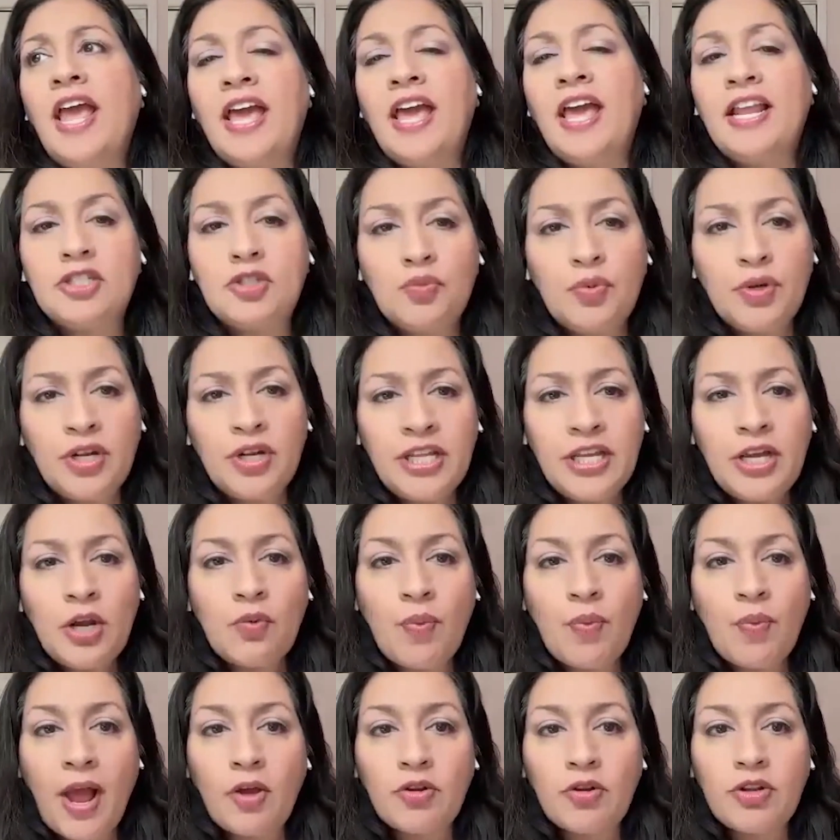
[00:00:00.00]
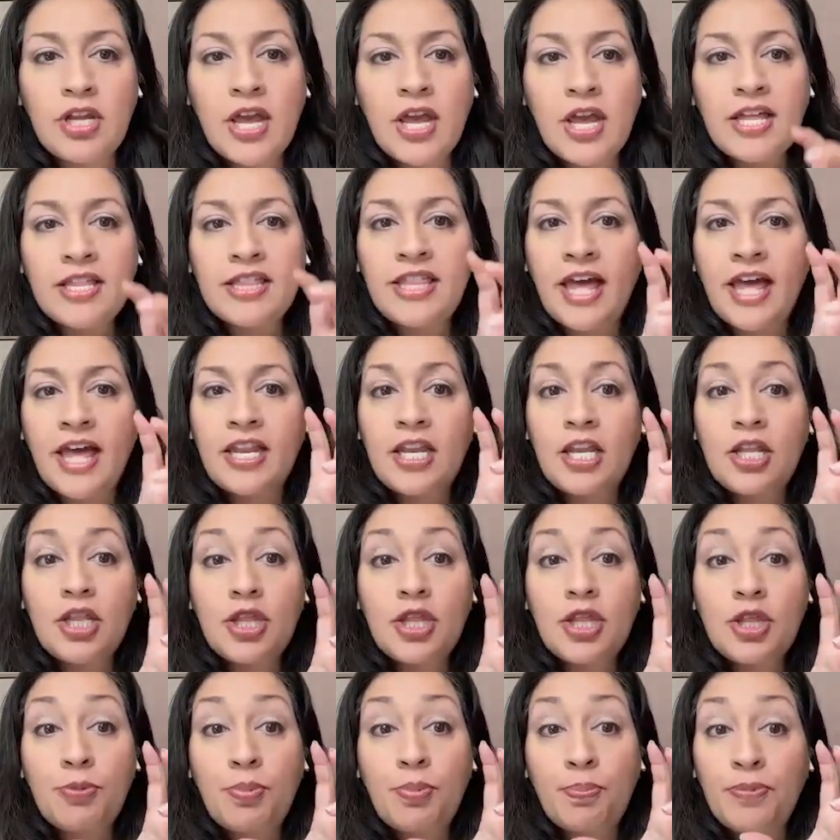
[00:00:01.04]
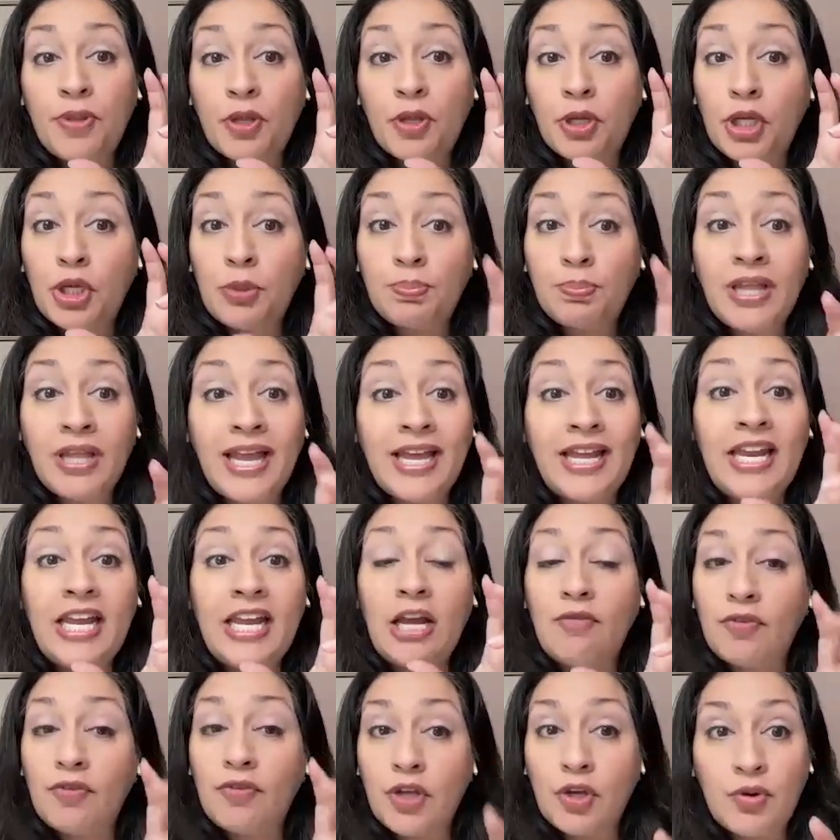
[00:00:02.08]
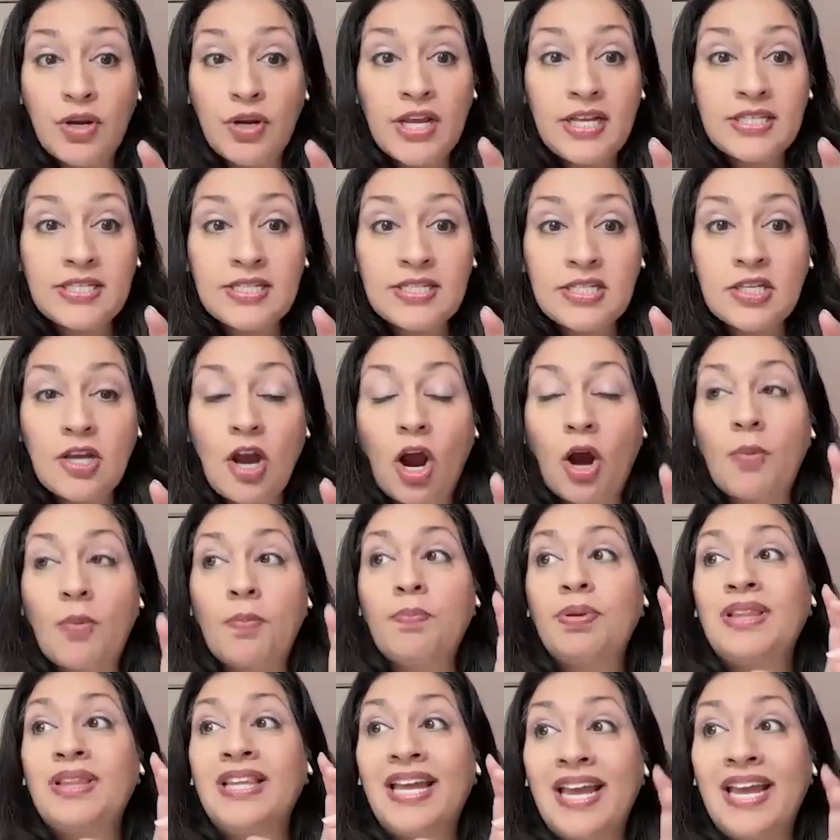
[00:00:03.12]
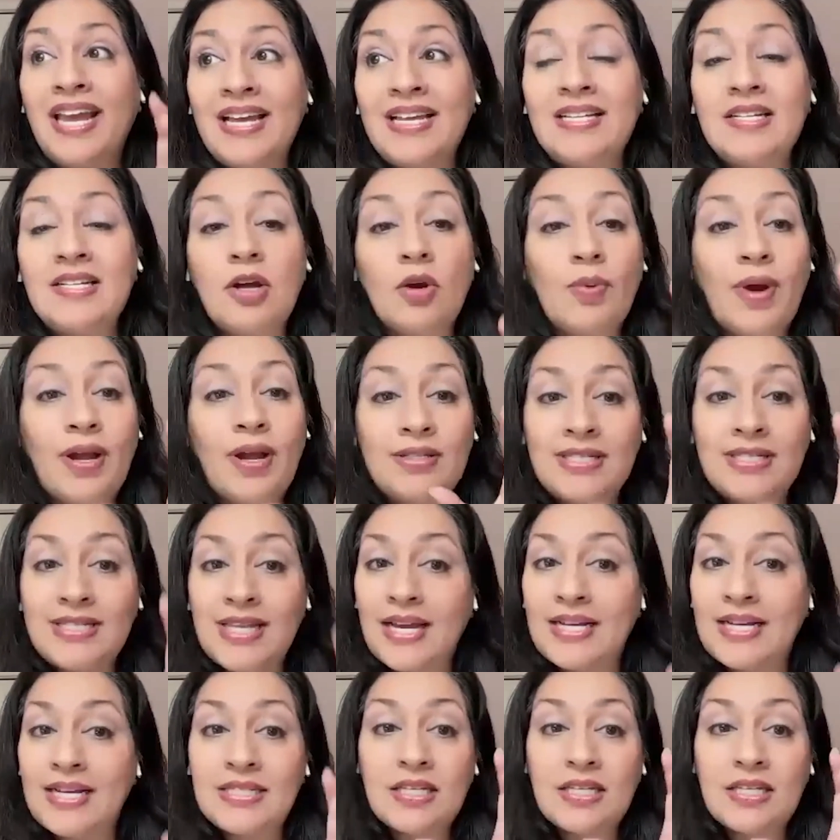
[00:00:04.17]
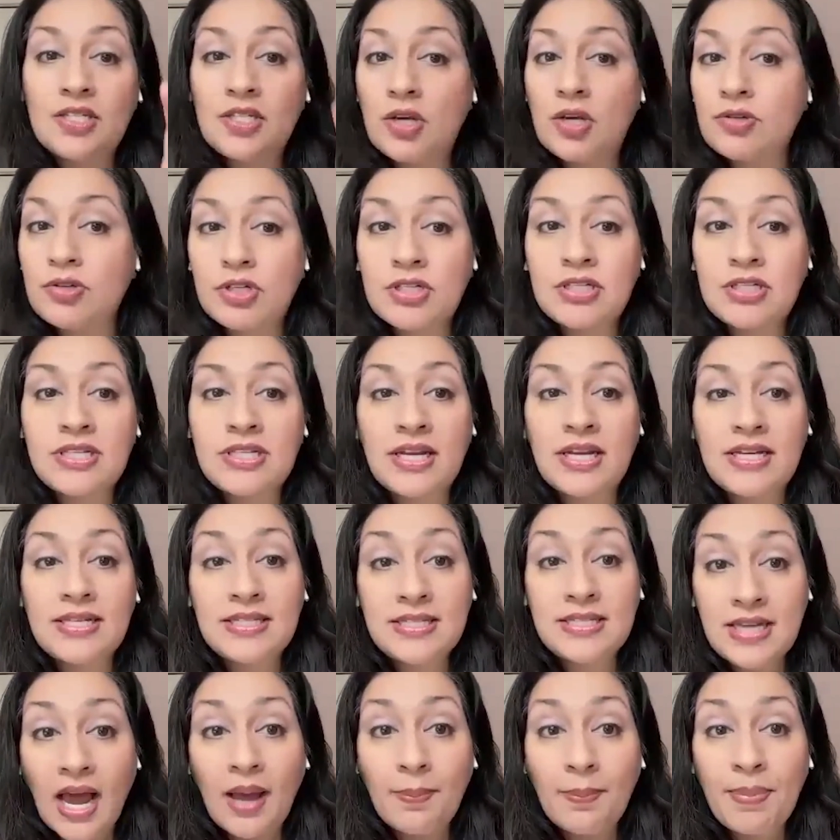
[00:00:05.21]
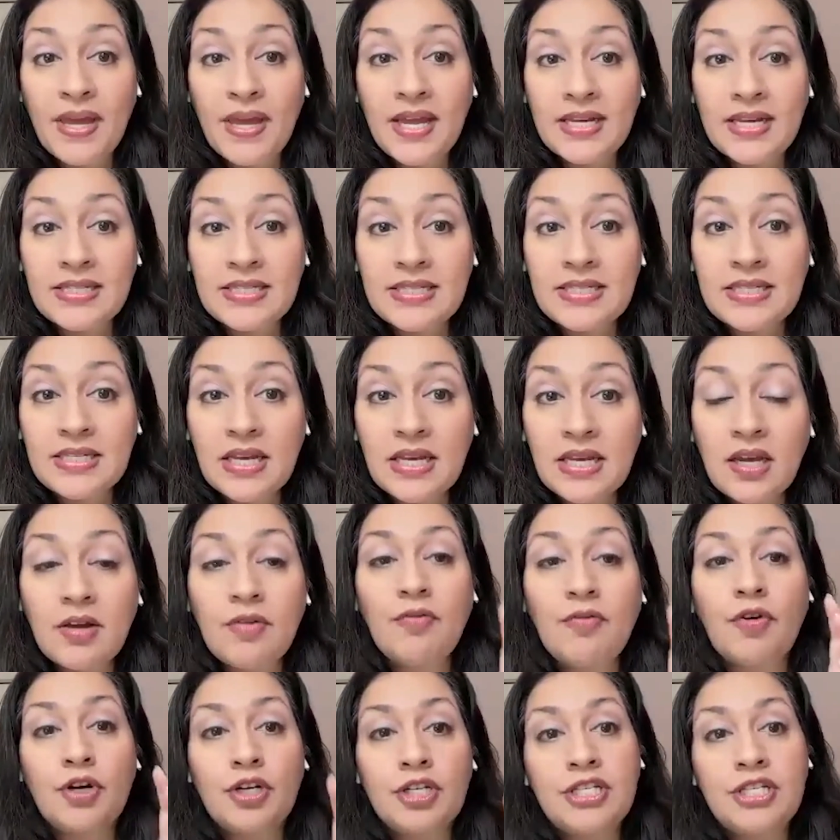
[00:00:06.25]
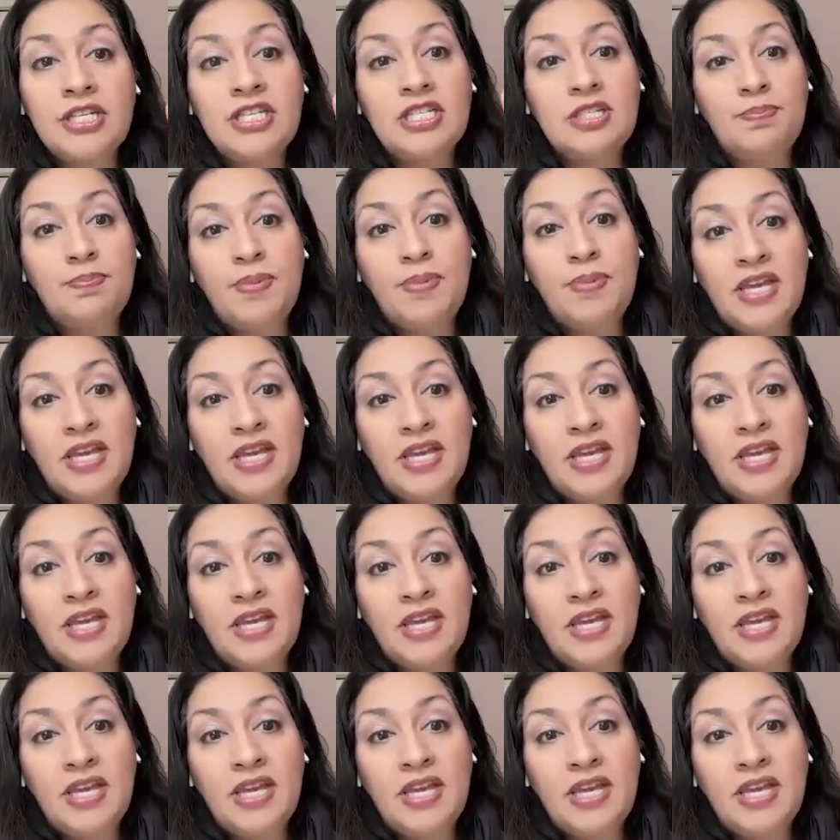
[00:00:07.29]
And it's really around that the planning of units are planned around science and social studies topics versus